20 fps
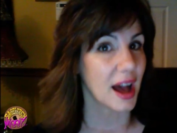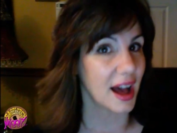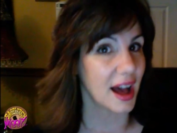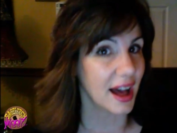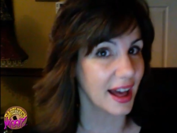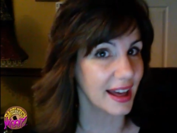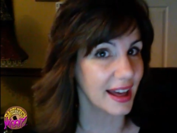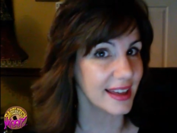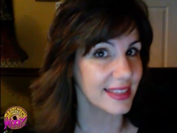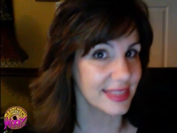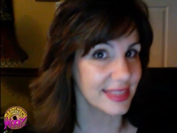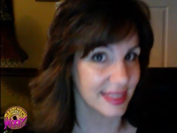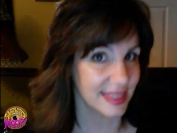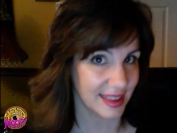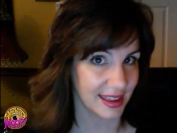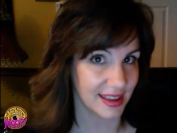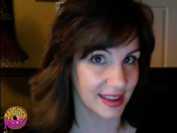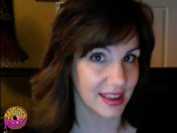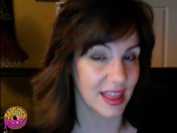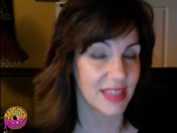I
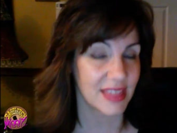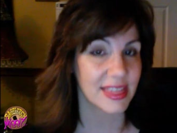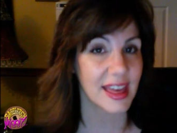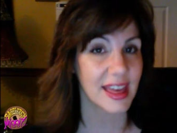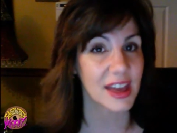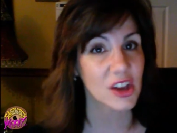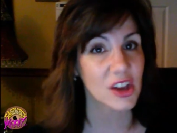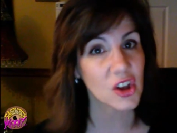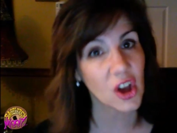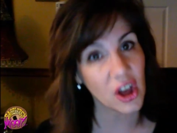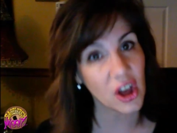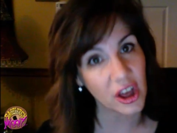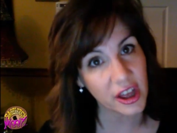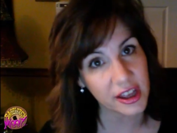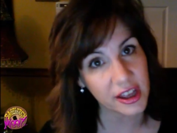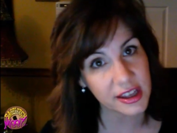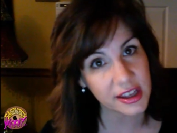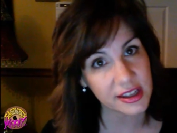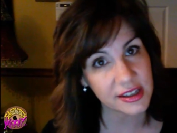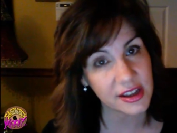think that
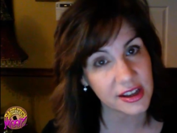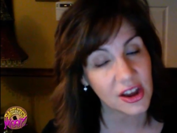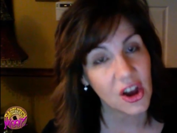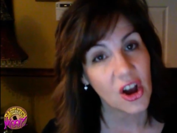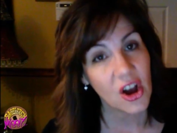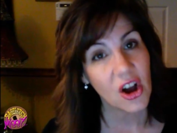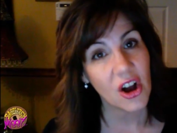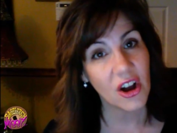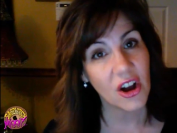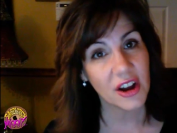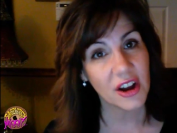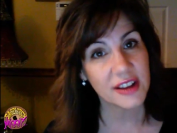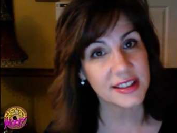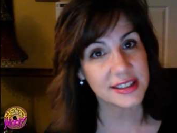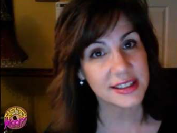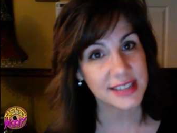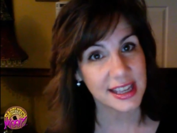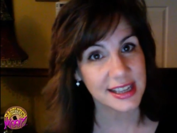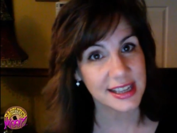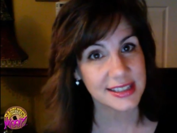gone are
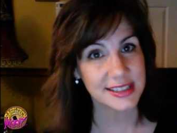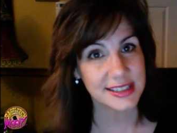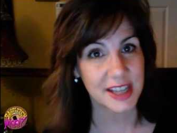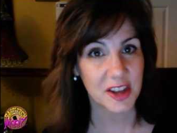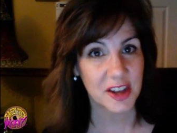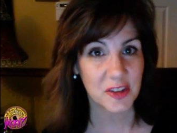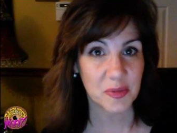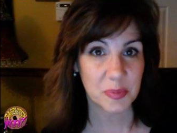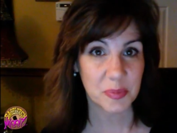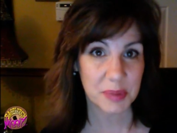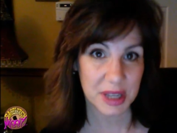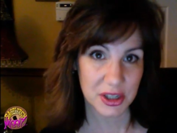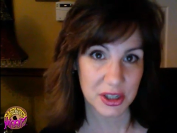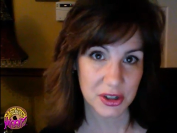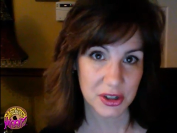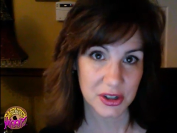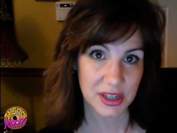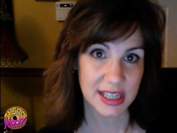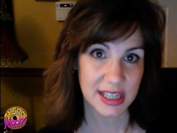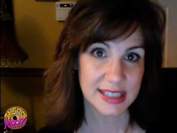the days of
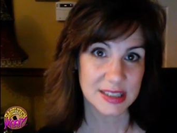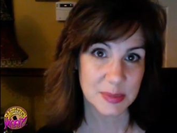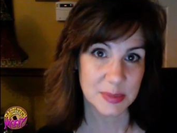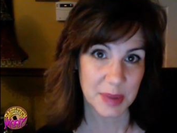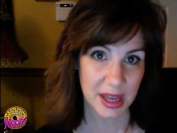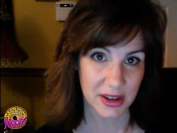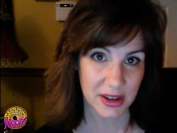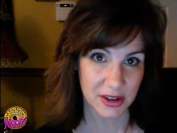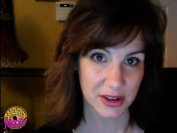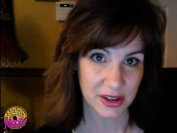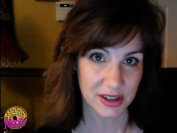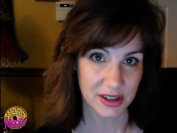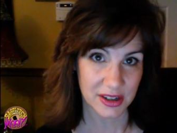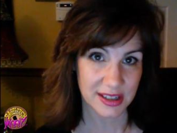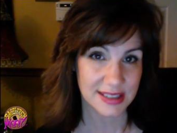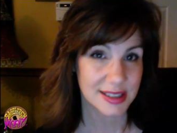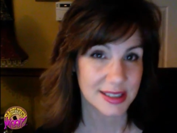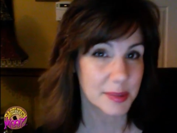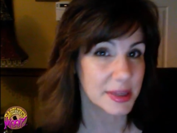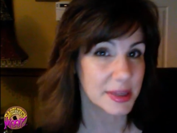bigger is better.
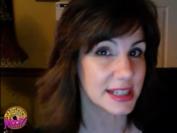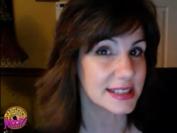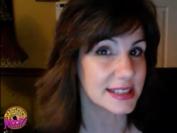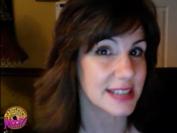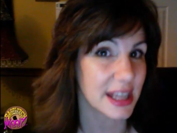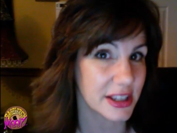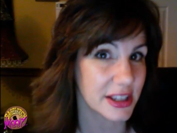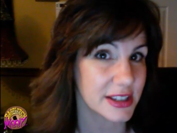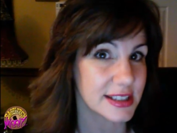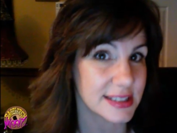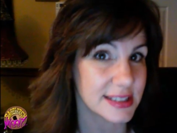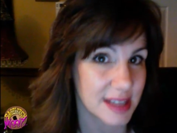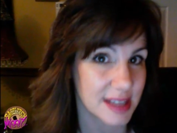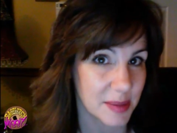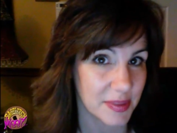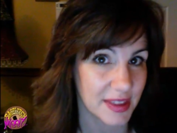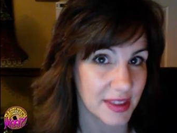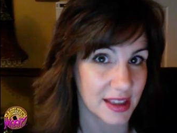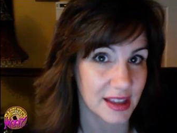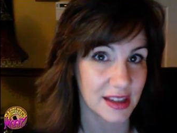Because I'm going to tell you
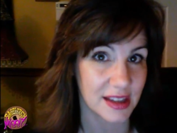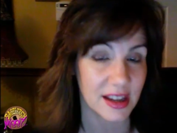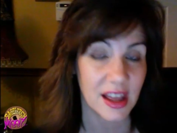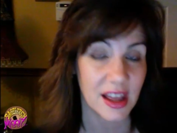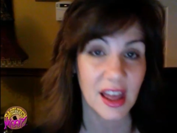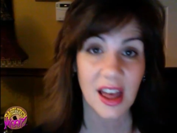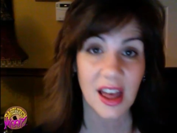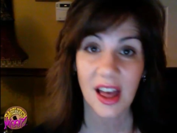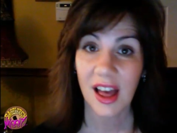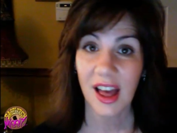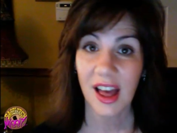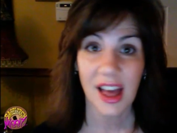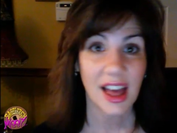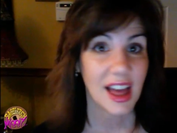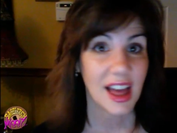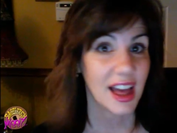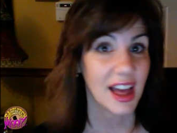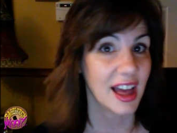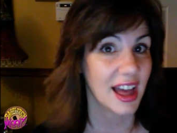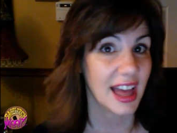something.
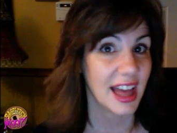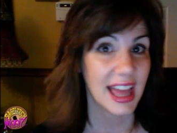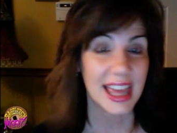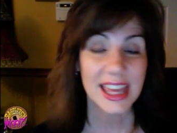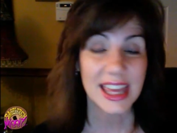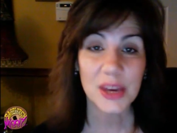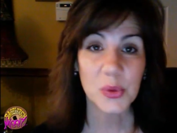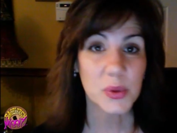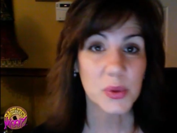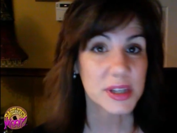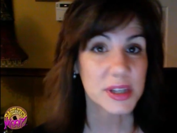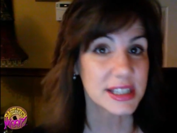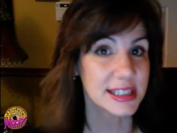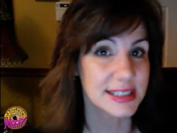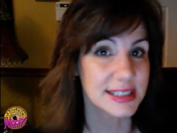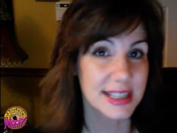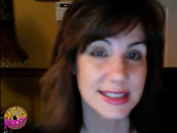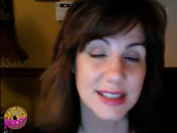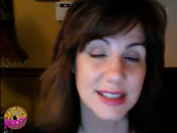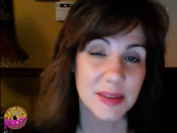It really
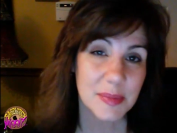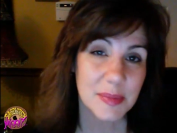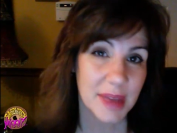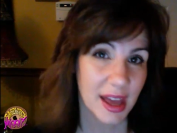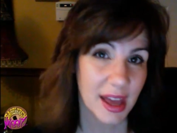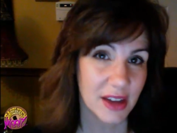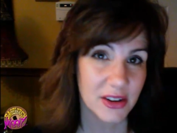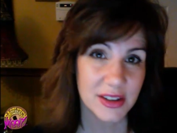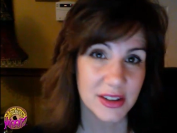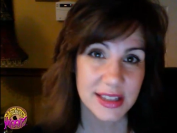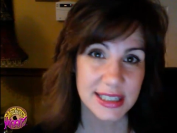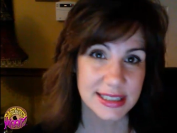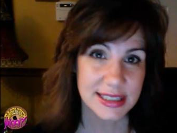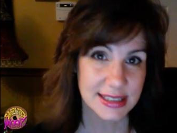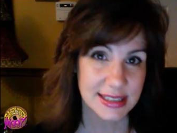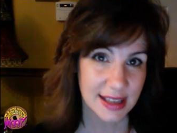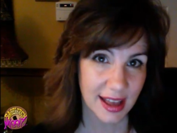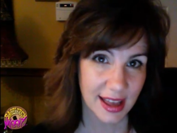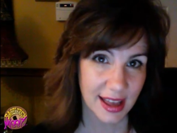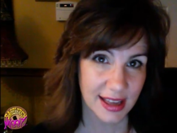doesn't matter the
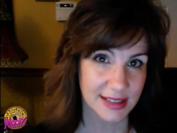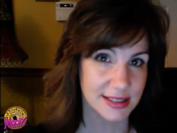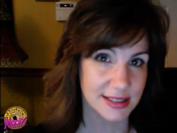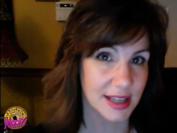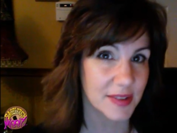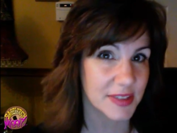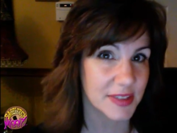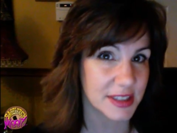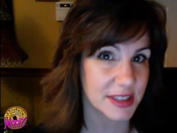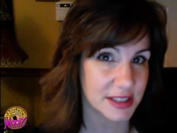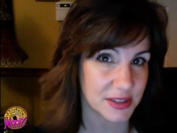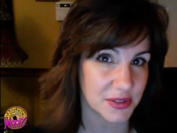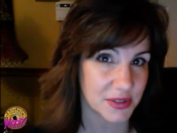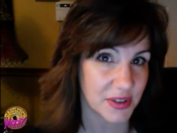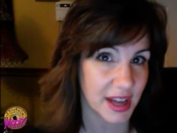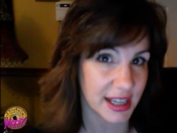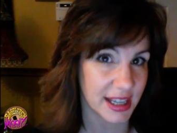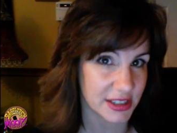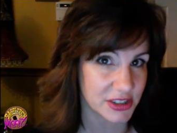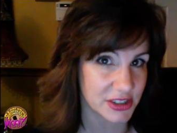size of the
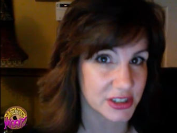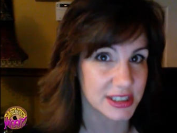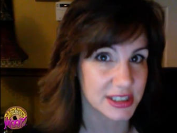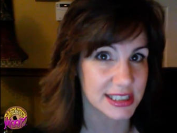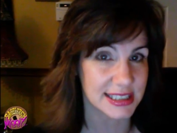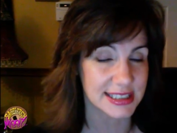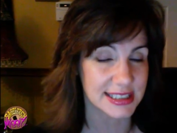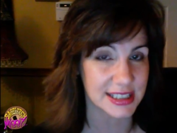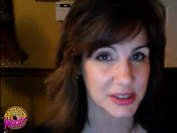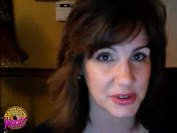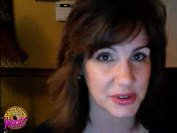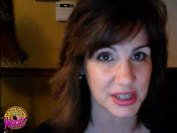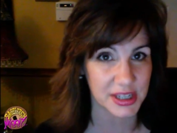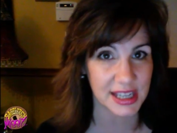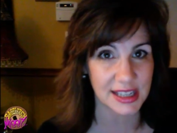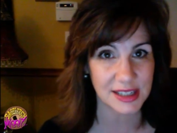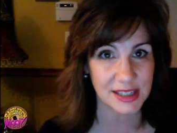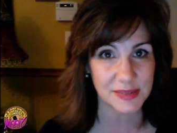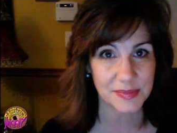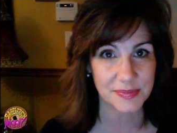device you're
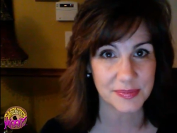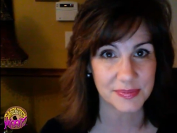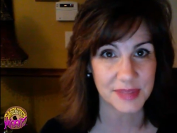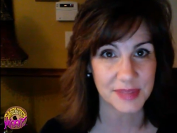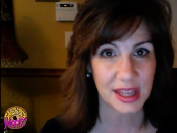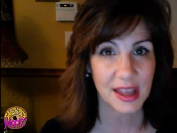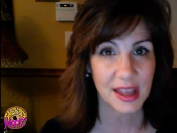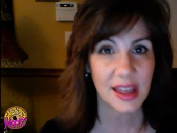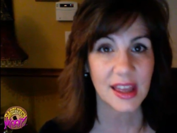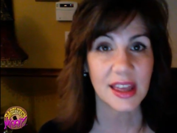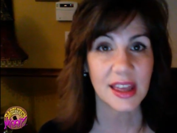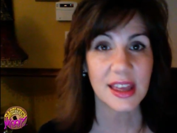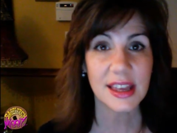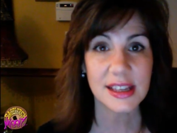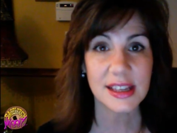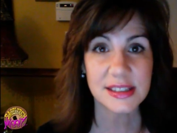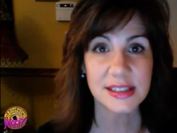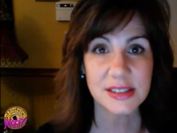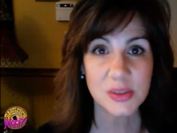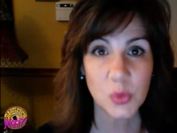considering,
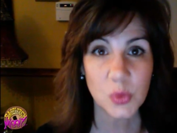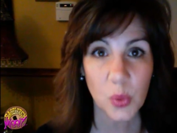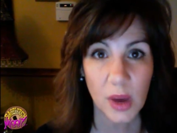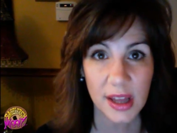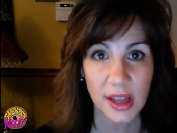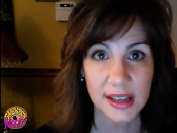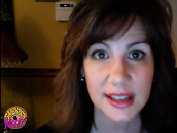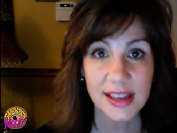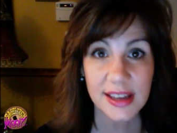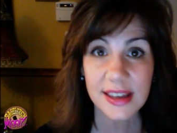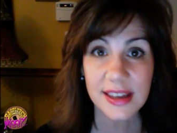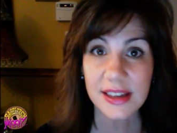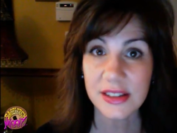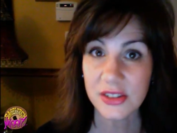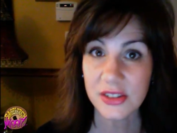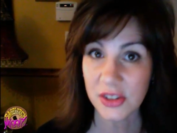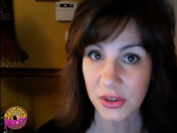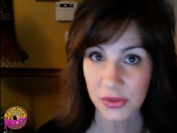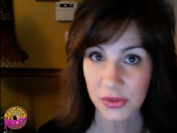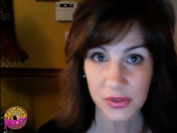it's what it can
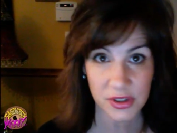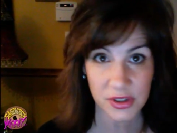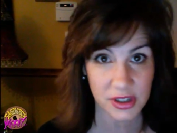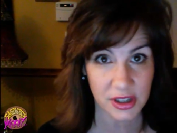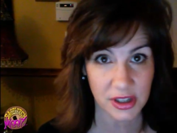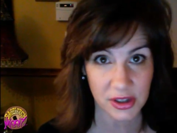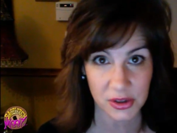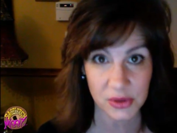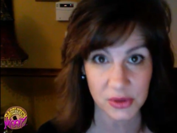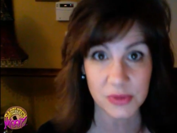do for you.